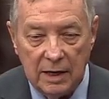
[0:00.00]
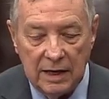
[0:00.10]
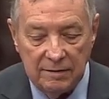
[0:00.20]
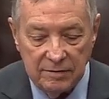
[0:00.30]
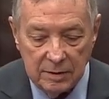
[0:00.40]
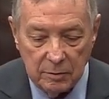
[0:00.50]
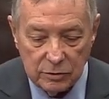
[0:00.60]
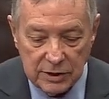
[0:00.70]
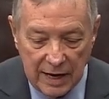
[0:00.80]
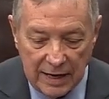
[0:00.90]
Even the
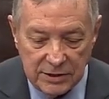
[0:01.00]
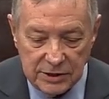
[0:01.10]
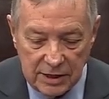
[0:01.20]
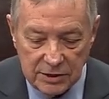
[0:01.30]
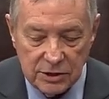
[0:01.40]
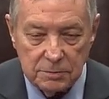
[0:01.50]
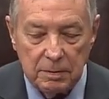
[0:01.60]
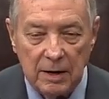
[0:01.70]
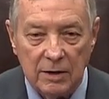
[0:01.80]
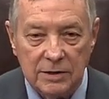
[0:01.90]
most conscientious
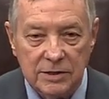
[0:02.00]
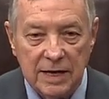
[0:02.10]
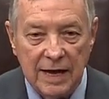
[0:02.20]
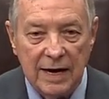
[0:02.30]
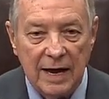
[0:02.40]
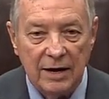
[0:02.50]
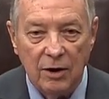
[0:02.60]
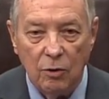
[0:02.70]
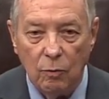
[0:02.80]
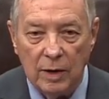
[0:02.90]
parents cannot
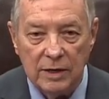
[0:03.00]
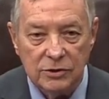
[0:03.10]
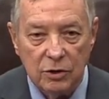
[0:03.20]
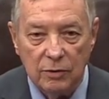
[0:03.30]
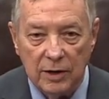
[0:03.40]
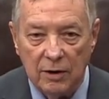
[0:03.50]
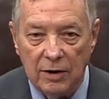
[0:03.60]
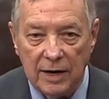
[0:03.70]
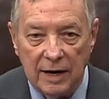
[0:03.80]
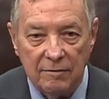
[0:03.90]
know what is going
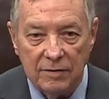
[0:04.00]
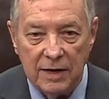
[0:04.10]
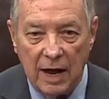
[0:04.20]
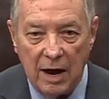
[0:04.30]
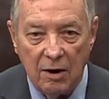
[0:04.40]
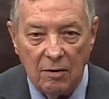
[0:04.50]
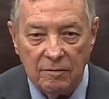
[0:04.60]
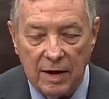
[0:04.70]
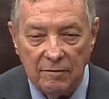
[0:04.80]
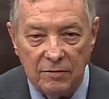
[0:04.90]
on every hour
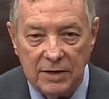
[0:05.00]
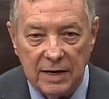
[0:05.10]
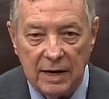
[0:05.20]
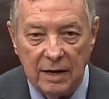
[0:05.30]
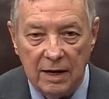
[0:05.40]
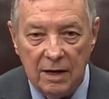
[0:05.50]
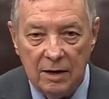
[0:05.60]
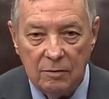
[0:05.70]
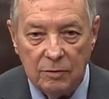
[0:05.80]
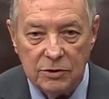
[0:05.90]
of every day
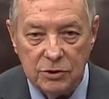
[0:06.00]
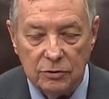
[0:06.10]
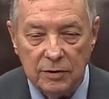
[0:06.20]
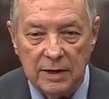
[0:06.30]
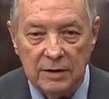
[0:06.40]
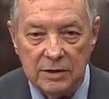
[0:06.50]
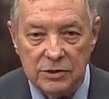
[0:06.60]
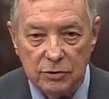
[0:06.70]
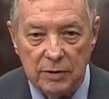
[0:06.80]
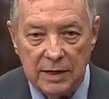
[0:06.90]
with children in these
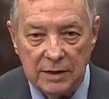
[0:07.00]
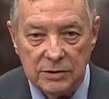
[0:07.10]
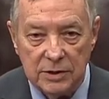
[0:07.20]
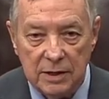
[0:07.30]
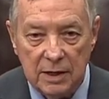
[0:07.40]
screens.